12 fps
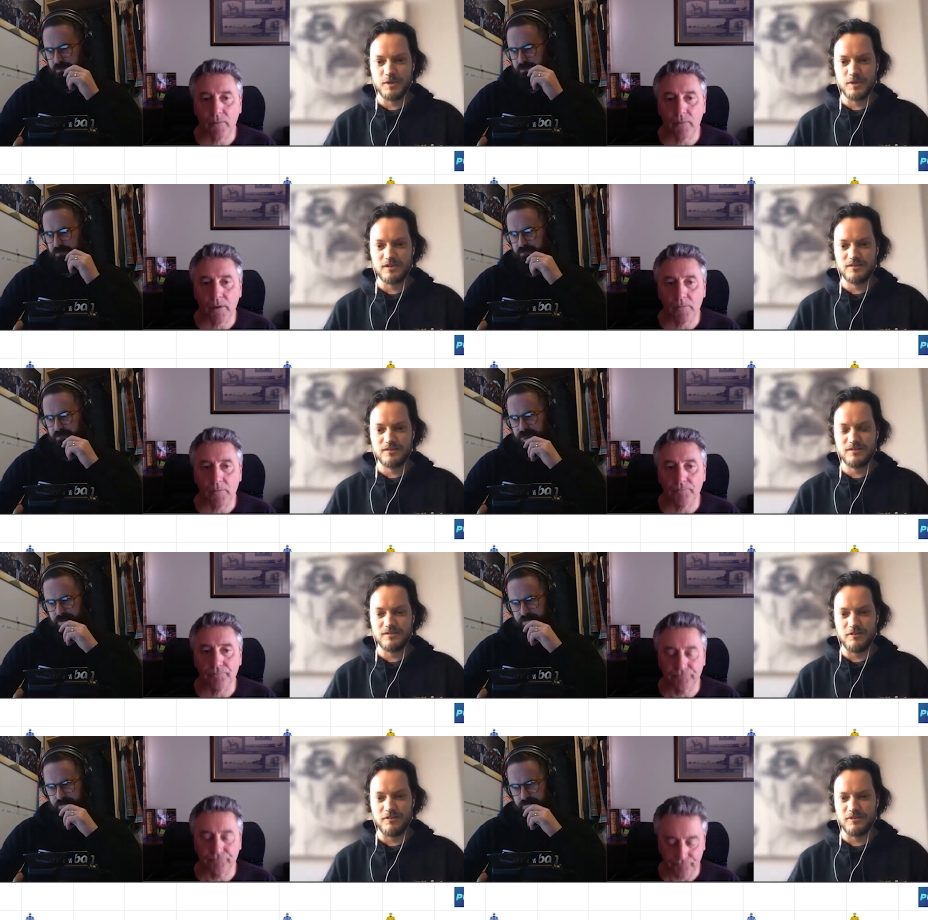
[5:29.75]
Speaker 1: But
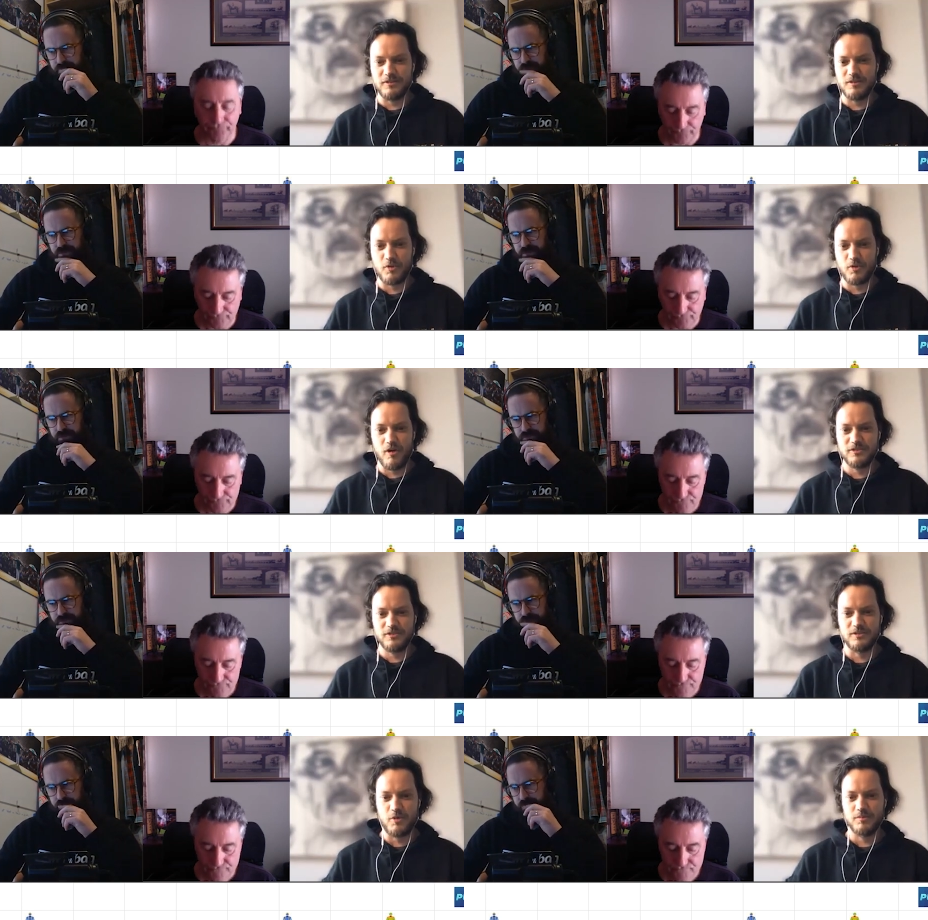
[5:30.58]
I think the
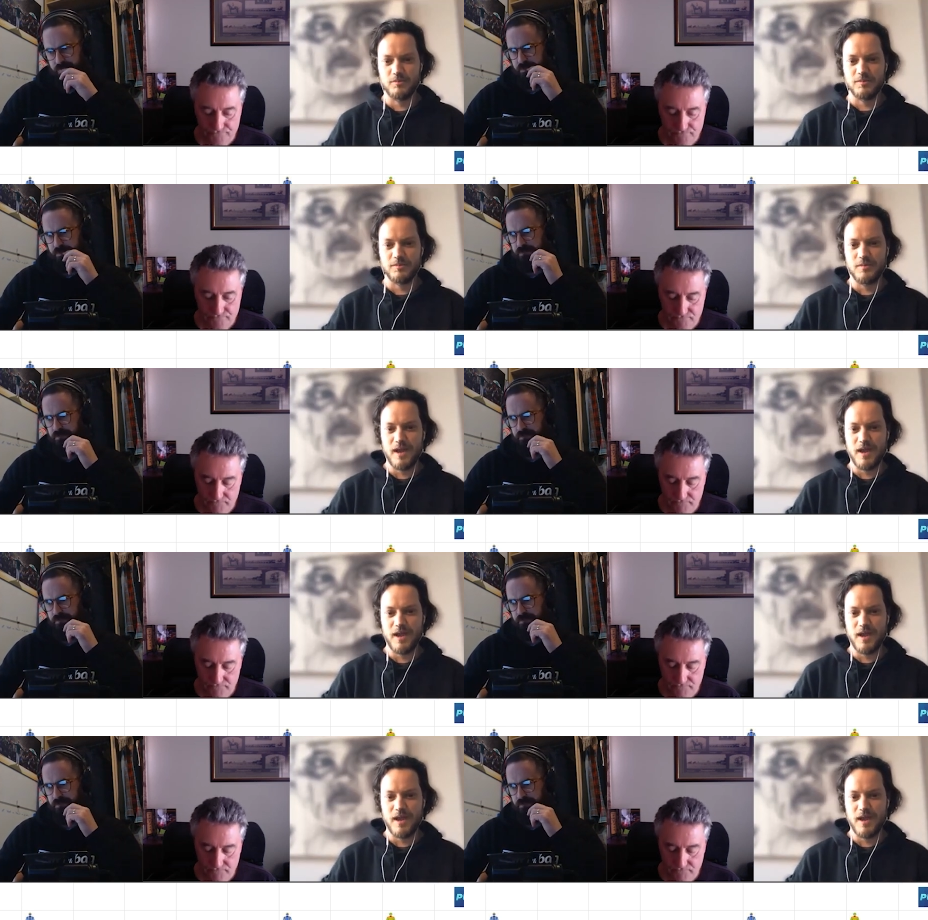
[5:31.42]
price is probably